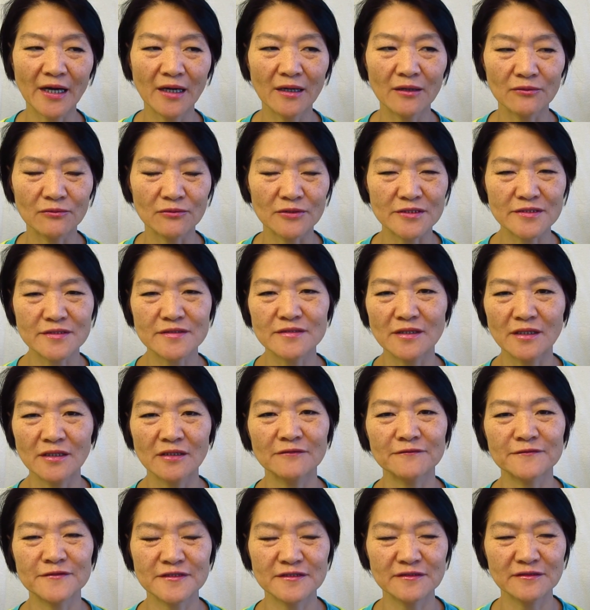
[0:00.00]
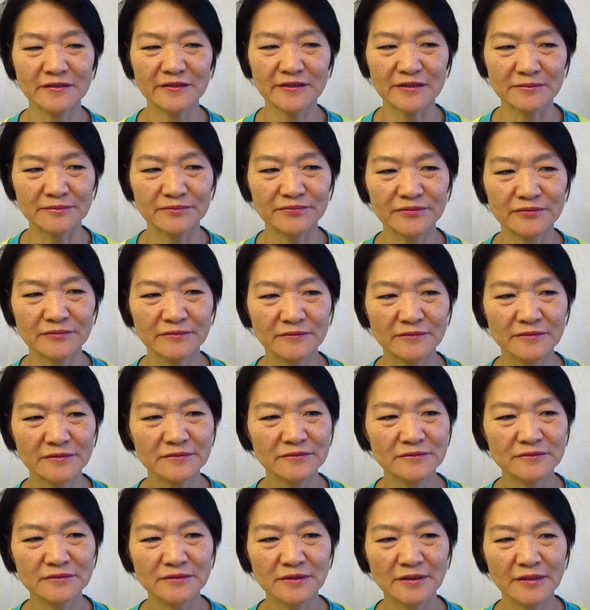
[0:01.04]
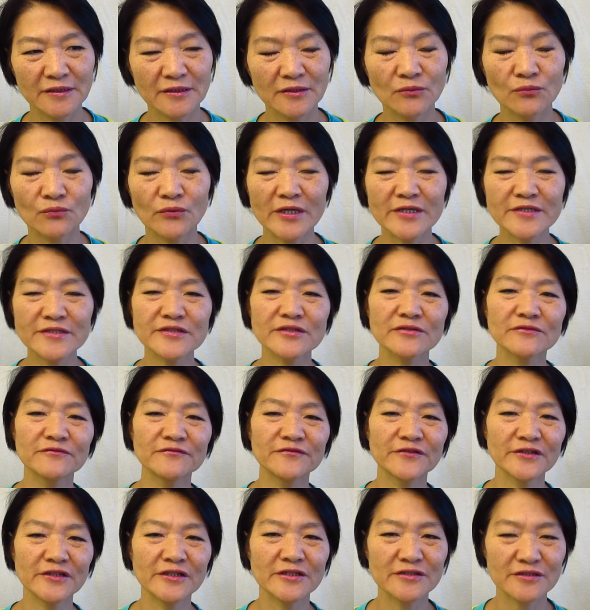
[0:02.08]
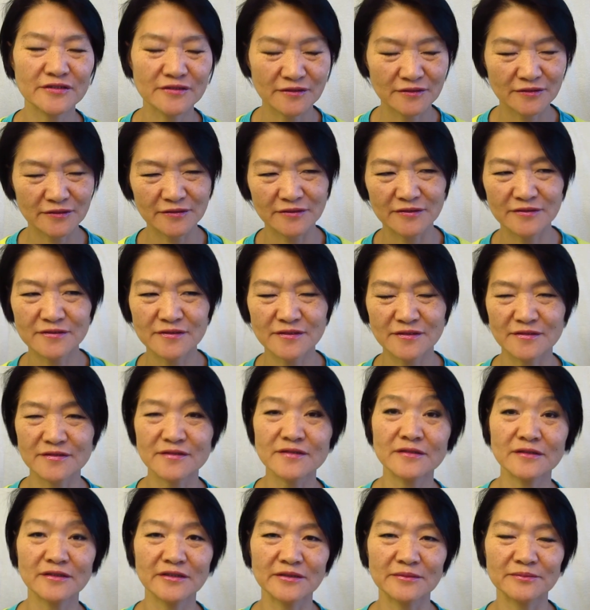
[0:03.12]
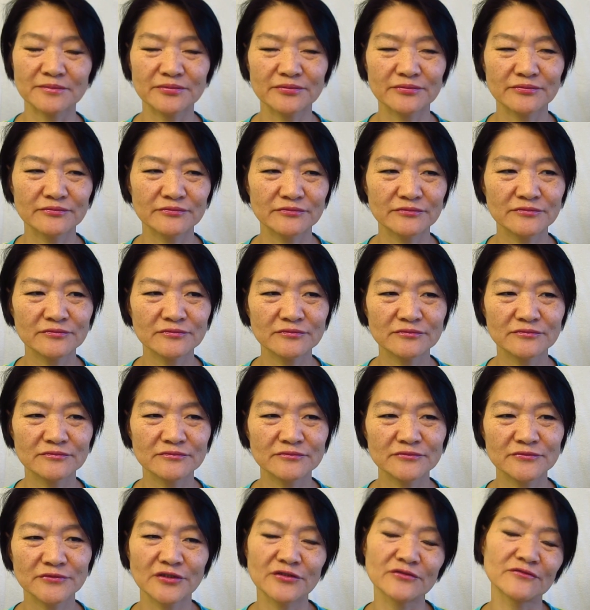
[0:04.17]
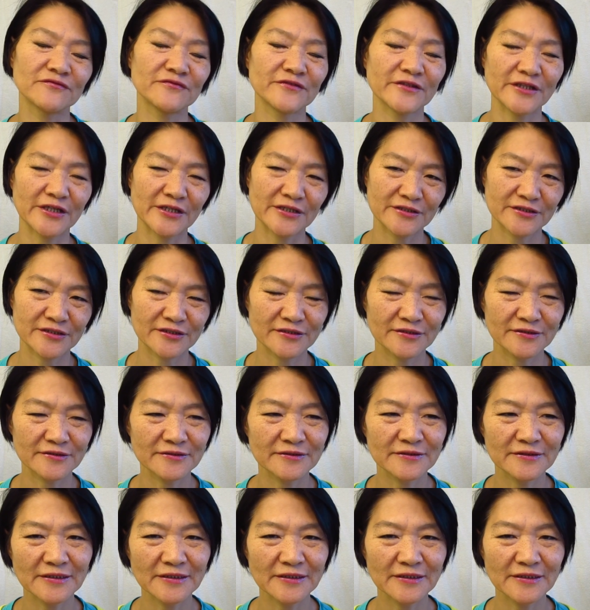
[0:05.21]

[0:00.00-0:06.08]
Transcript: hours of sleep. Once you finish this sleep, you finish.